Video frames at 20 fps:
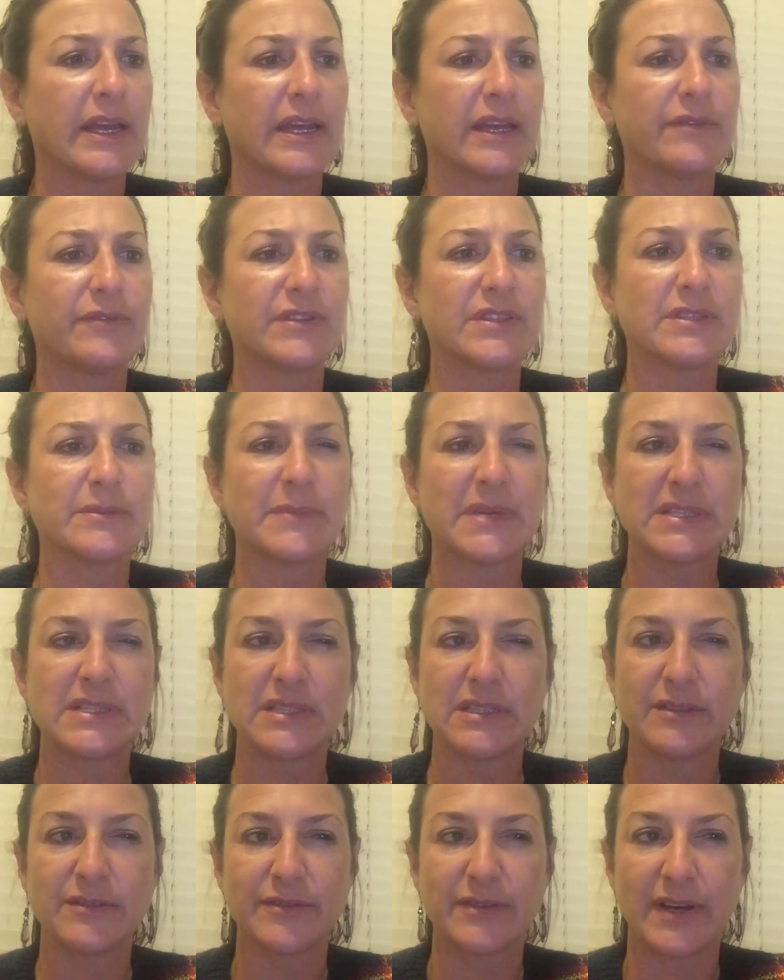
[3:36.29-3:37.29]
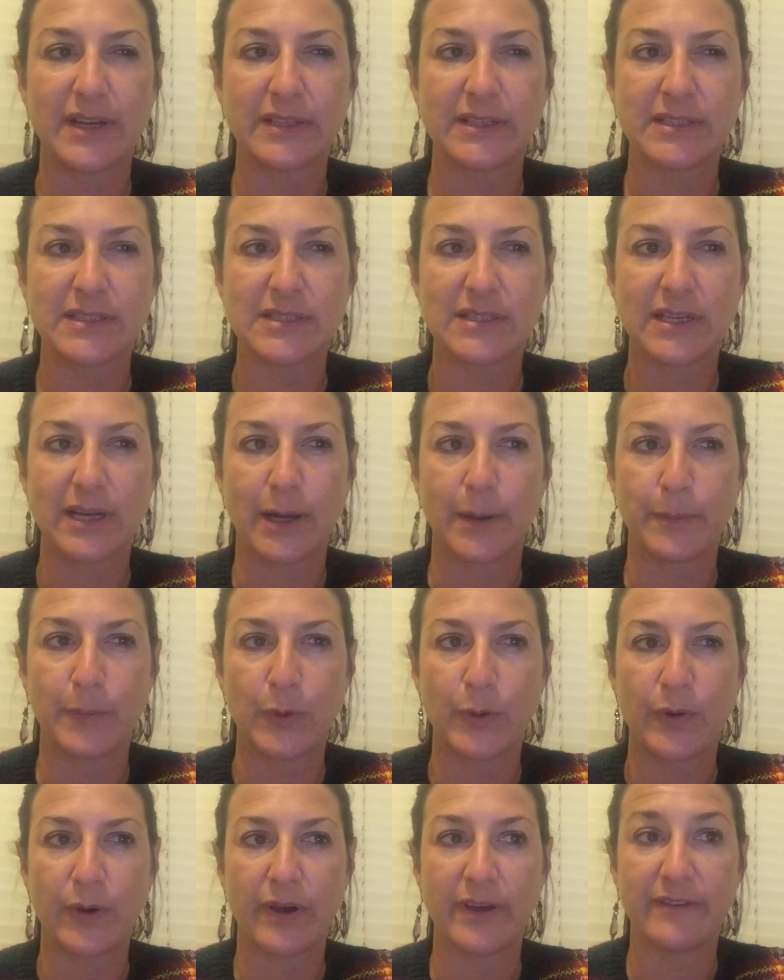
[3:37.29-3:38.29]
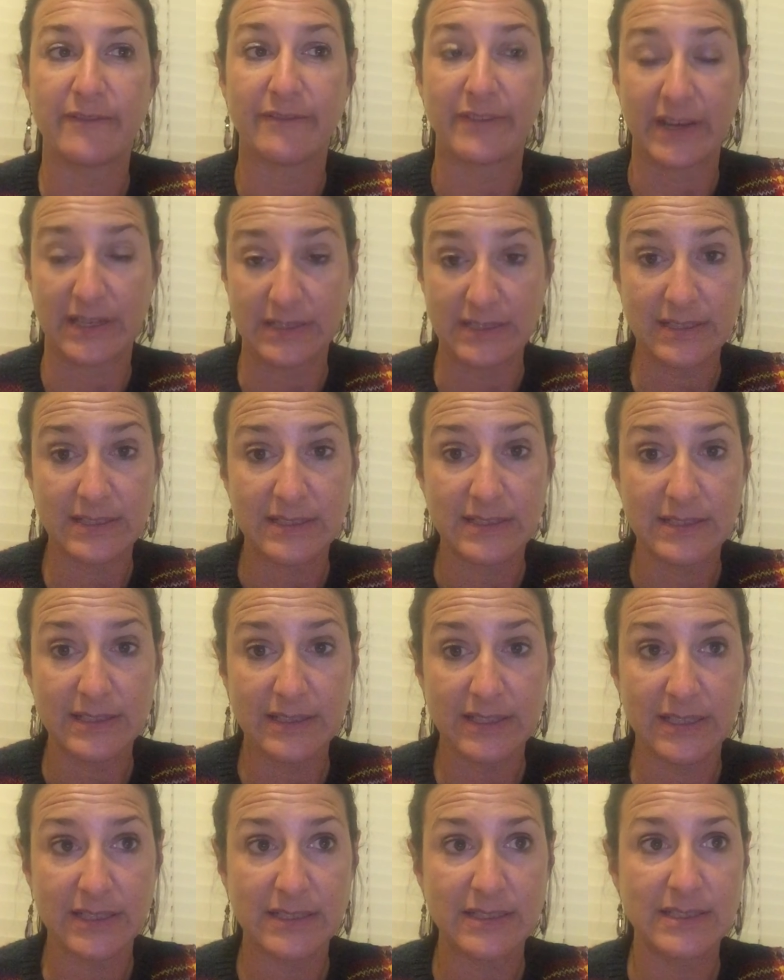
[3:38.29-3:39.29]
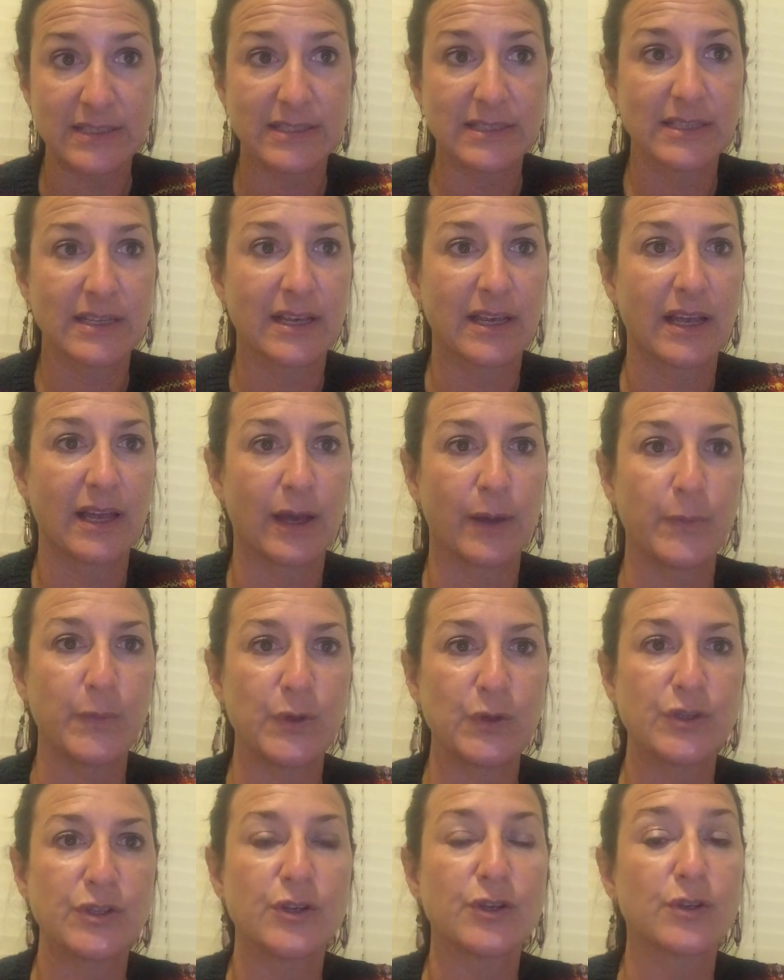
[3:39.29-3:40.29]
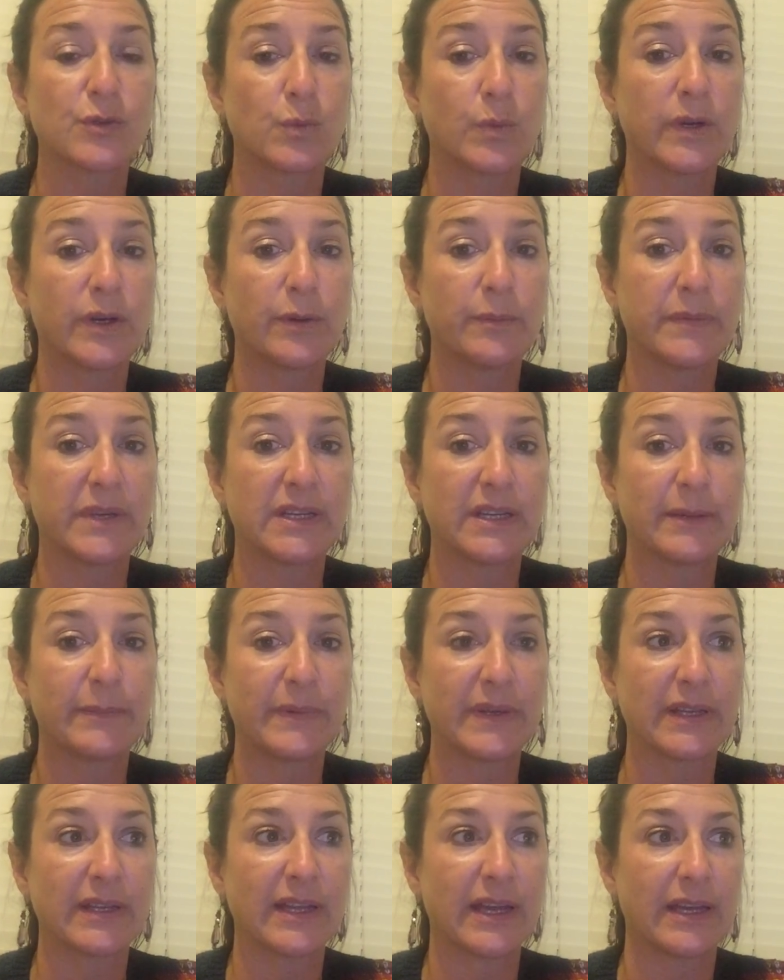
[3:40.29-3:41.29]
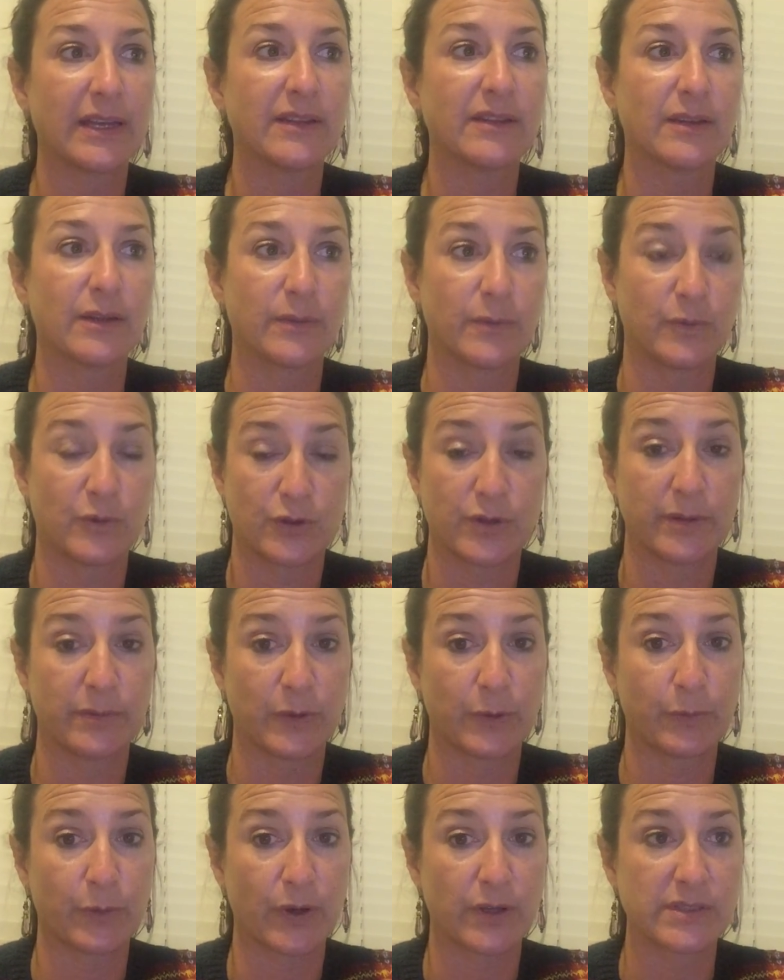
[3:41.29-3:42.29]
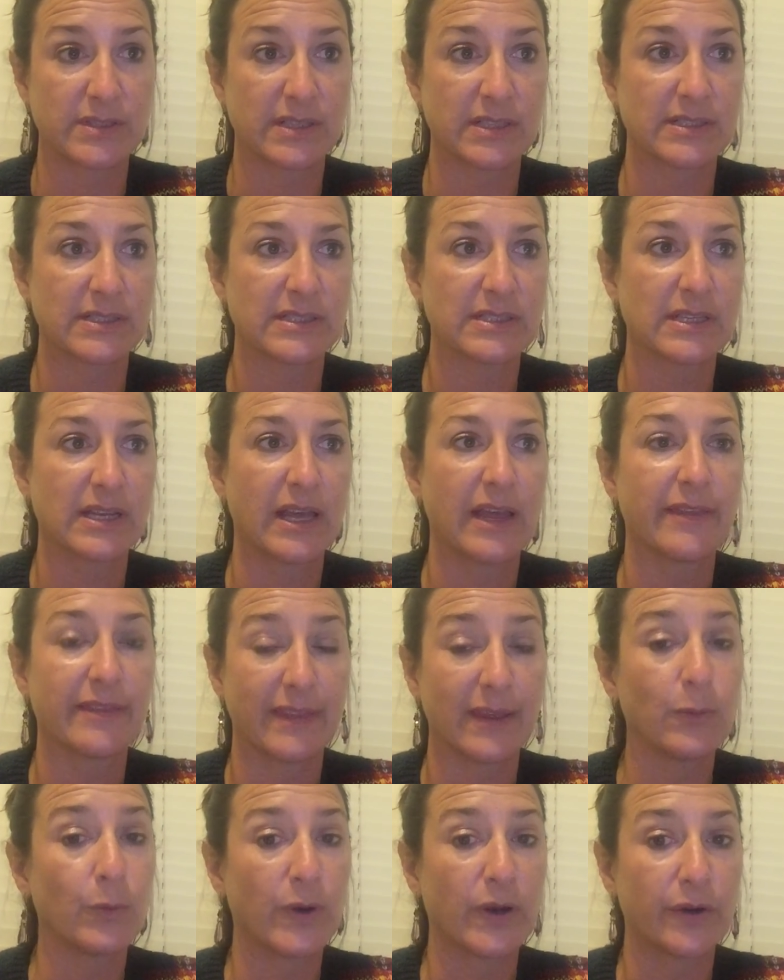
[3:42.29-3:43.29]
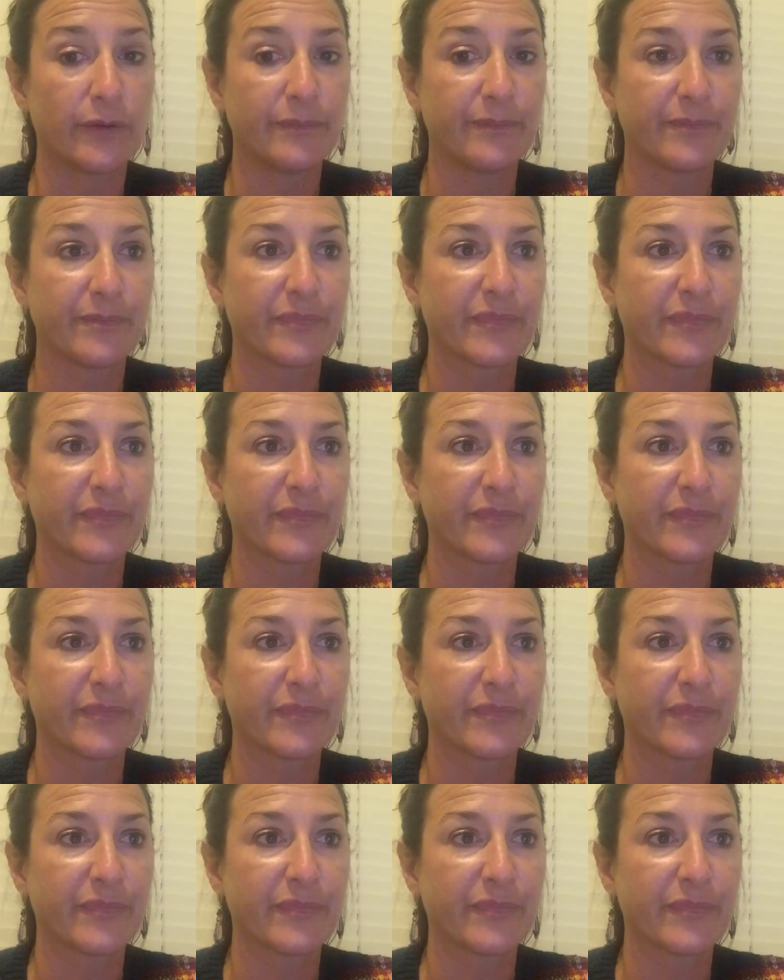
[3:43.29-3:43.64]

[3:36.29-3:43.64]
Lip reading: If a domestic violence couple invests in this, abusers will manipulate the treatment process. They will.